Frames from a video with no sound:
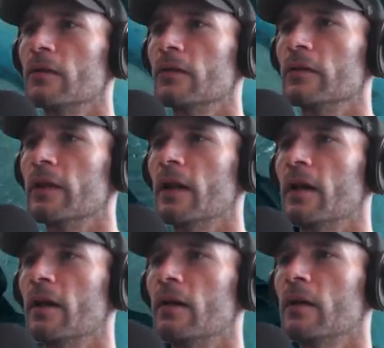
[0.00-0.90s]
So
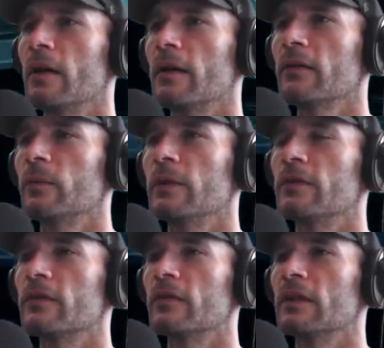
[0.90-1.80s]
now, I guess we
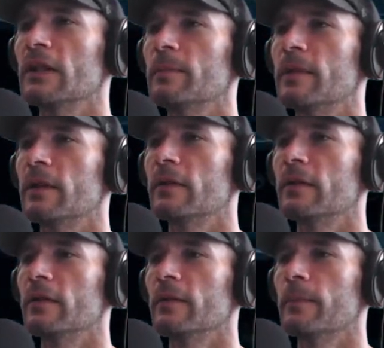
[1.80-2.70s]
can just leap down
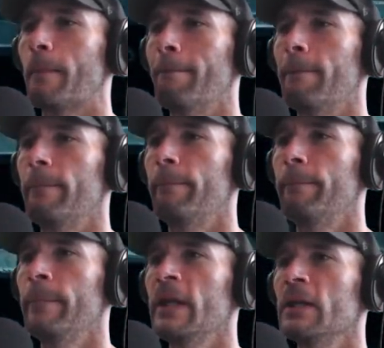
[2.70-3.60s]
here.
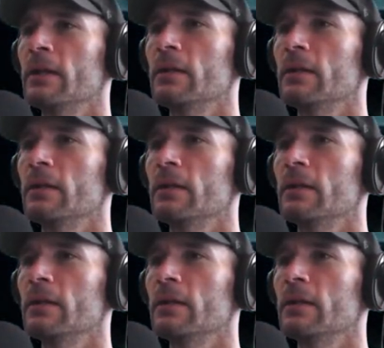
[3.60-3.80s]
Bing.